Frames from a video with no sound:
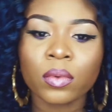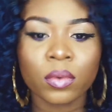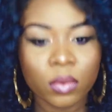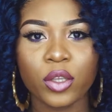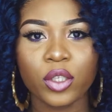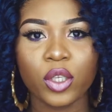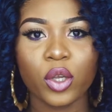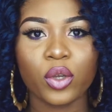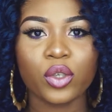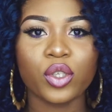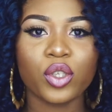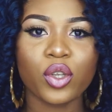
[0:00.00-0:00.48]

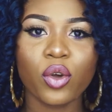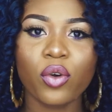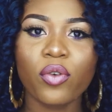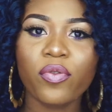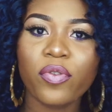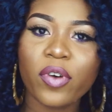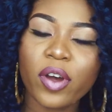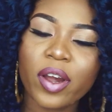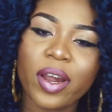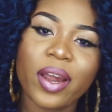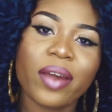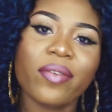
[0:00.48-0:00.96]
So
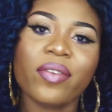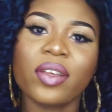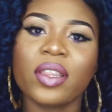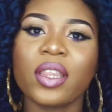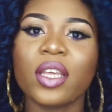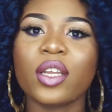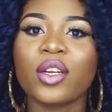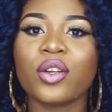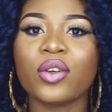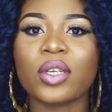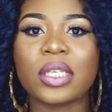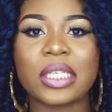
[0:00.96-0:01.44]
far
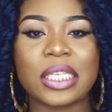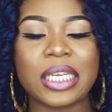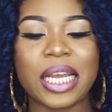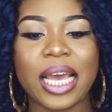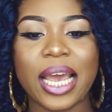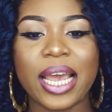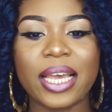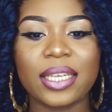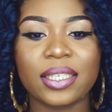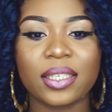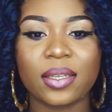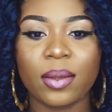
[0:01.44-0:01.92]
everything looks
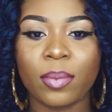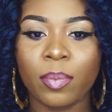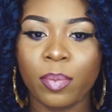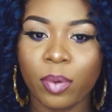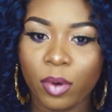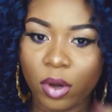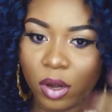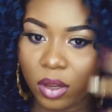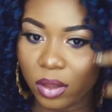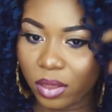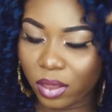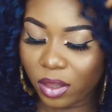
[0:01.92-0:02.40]
nice,
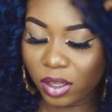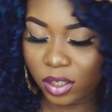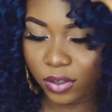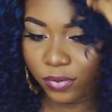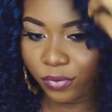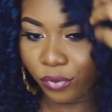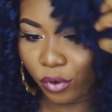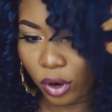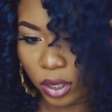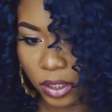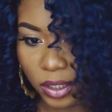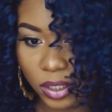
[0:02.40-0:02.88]
but this
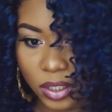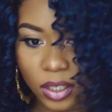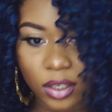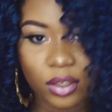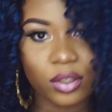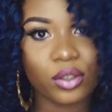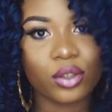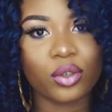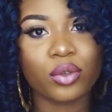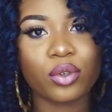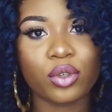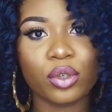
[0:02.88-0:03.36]
front is a
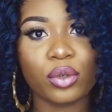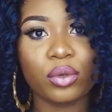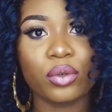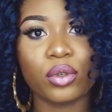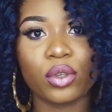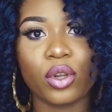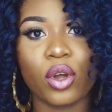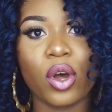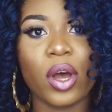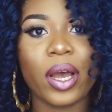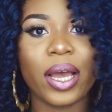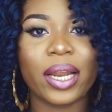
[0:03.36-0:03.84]
little too
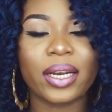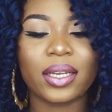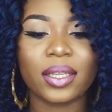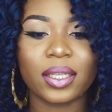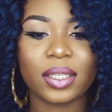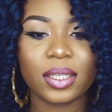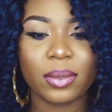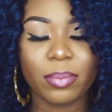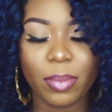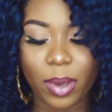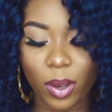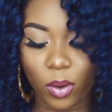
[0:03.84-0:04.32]
long and
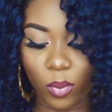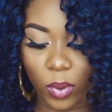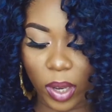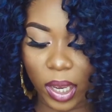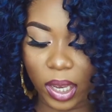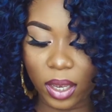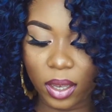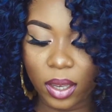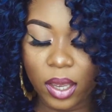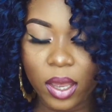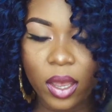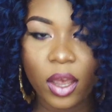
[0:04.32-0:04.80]
it's in my
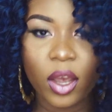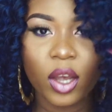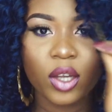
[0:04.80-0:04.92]
way.